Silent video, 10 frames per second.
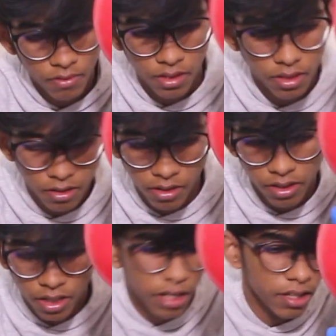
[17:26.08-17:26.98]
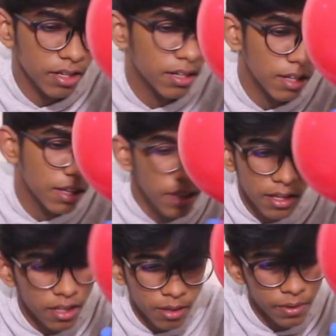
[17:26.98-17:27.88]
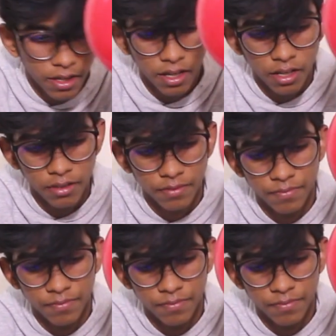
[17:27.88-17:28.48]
It's gonna shake it really hard.